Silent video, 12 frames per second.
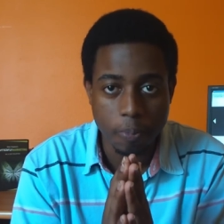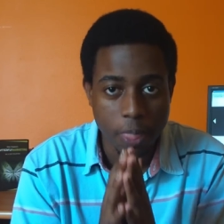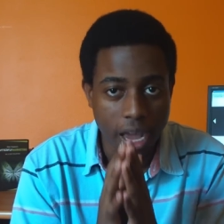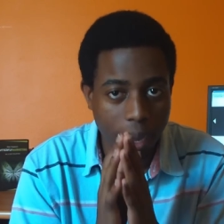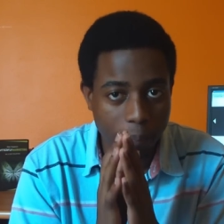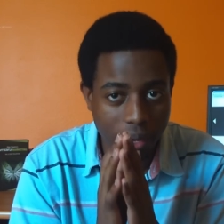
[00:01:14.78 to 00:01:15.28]

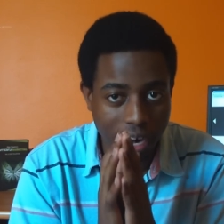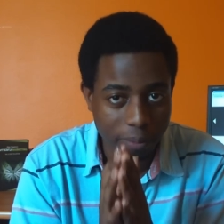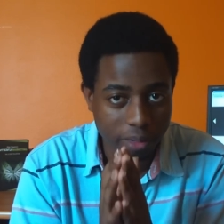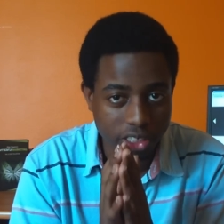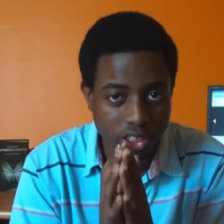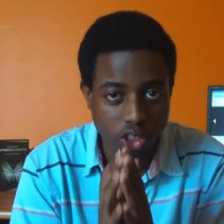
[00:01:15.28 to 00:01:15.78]
Now, but
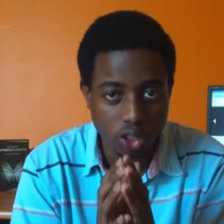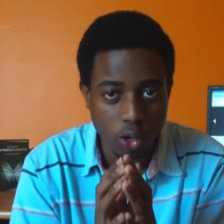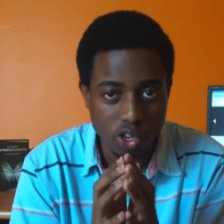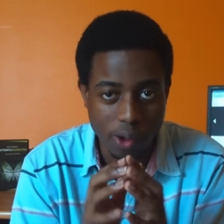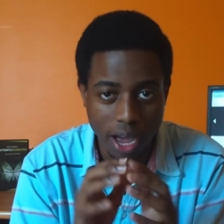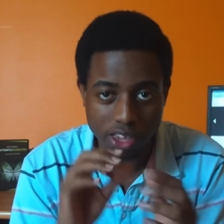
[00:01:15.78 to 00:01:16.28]
I'm going to
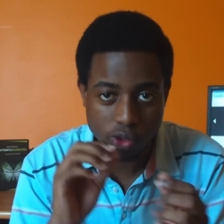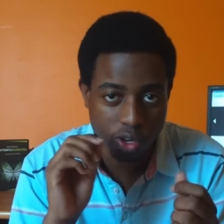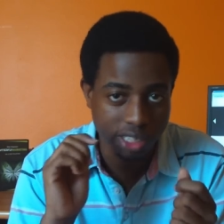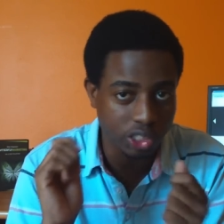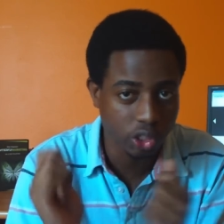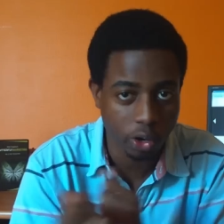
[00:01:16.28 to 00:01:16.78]
show you how you
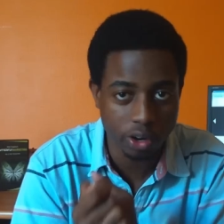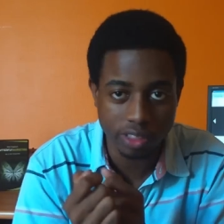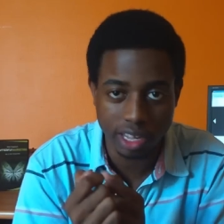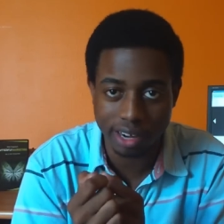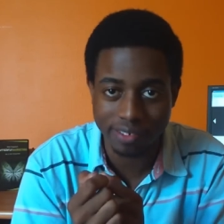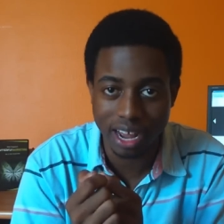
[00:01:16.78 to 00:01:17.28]
can
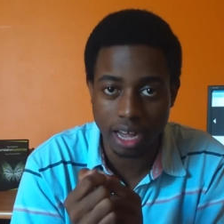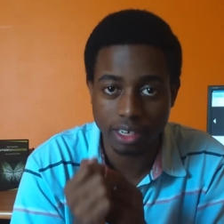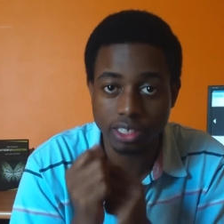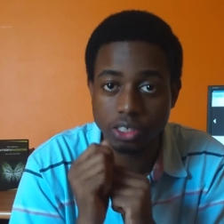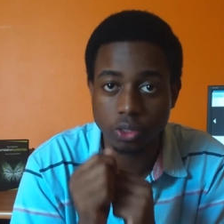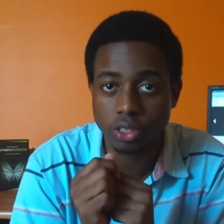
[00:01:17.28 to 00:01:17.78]
turn that
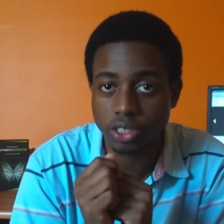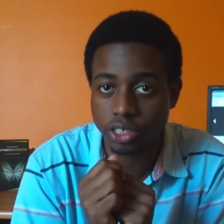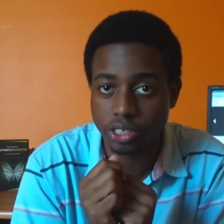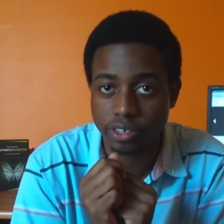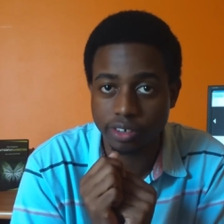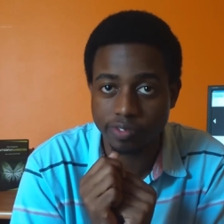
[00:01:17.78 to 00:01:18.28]
around and use it
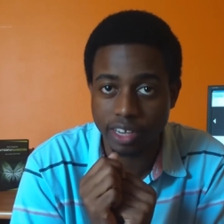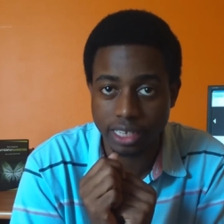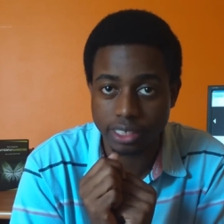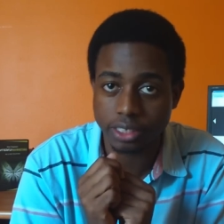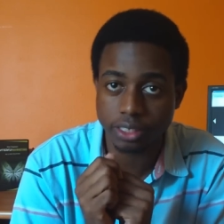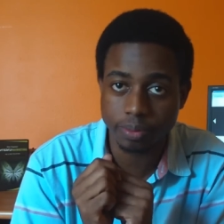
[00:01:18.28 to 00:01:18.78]
to your
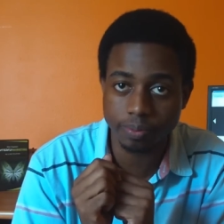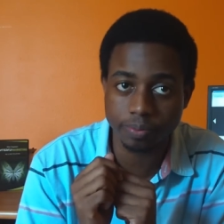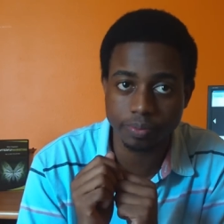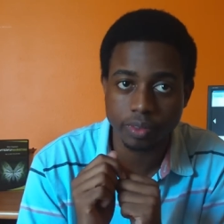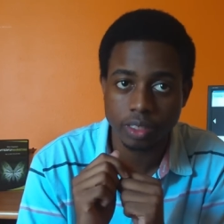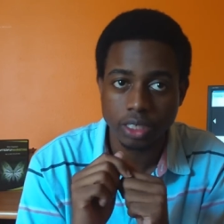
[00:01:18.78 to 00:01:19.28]
advantage.
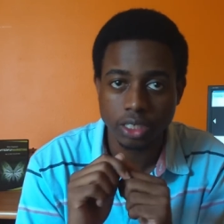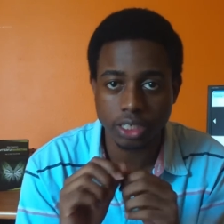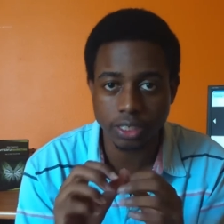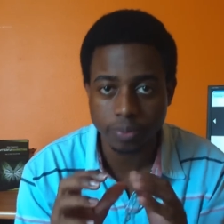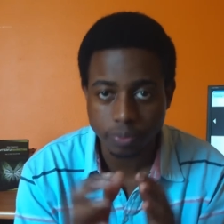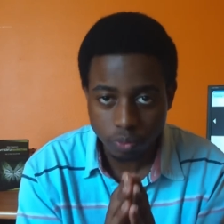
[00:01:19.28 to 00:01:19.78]

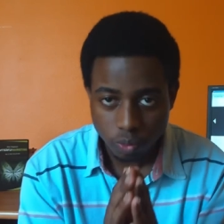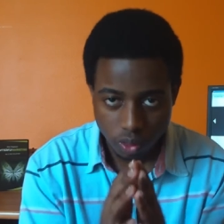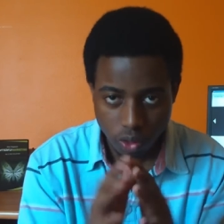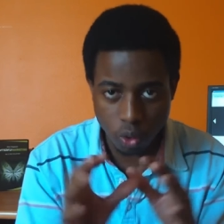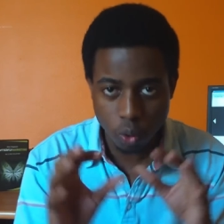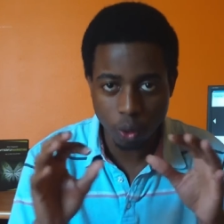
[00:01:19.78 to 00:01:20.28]
See,
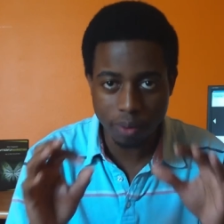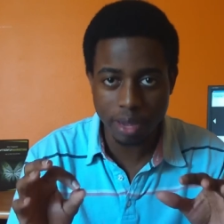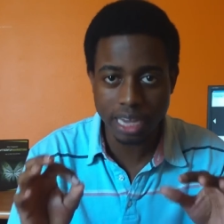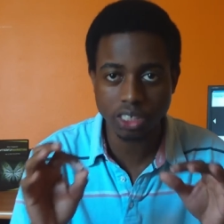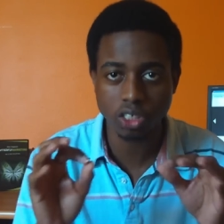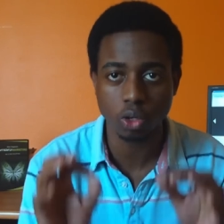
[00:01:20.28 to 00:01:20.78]
what
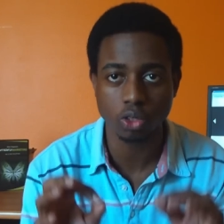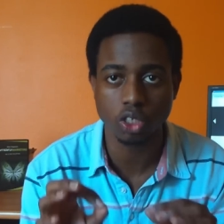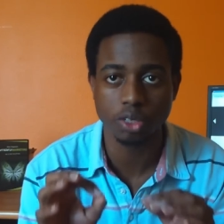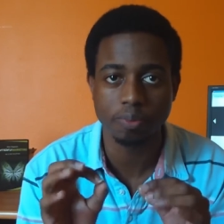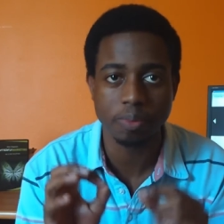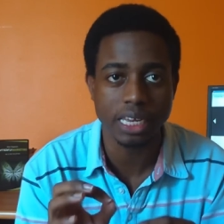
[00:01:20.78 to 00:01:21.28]
makes
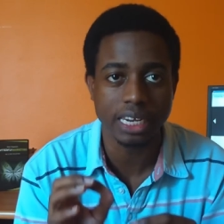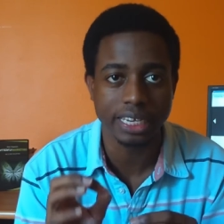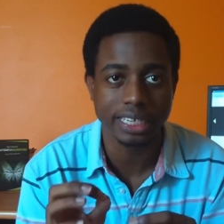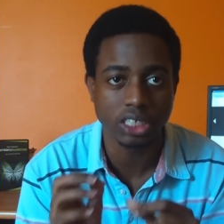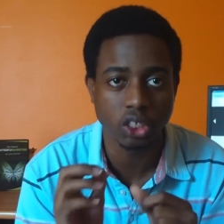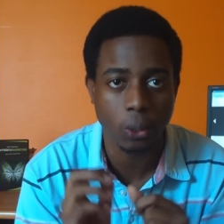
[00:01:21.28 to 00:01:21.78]
social
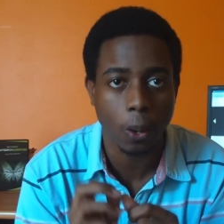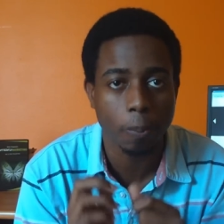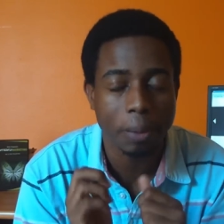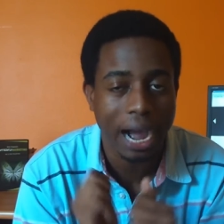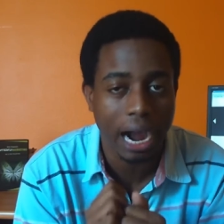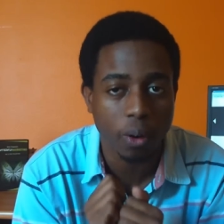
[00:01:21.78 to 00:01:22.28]
media so
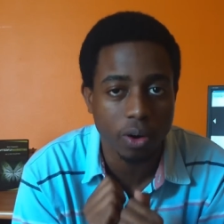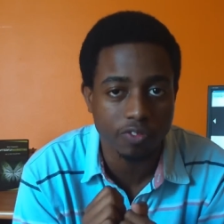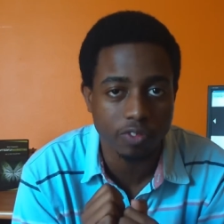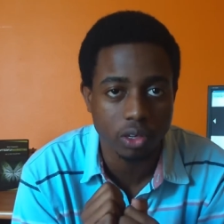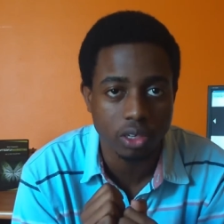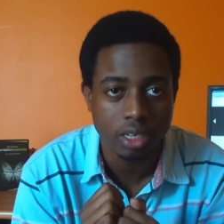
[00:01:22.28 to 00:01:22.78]

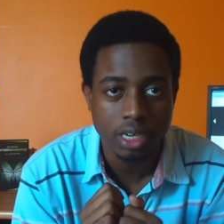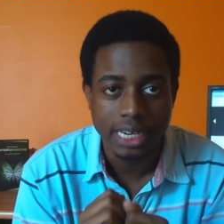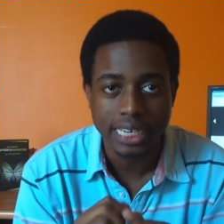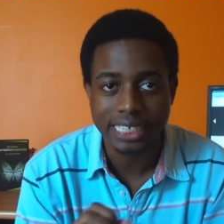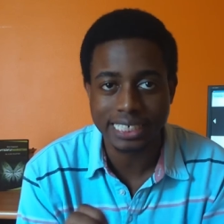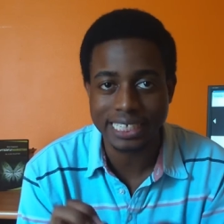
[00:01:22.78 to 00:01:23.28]
powerful
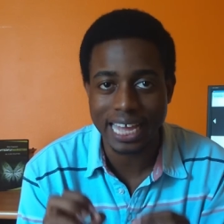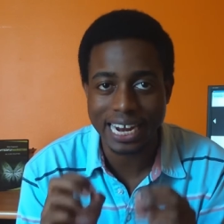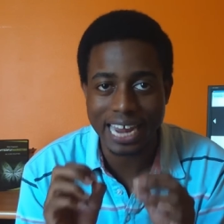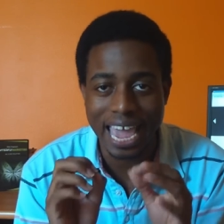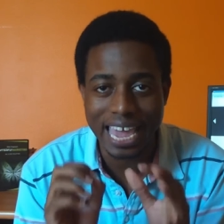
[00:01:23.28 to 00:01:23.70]
is that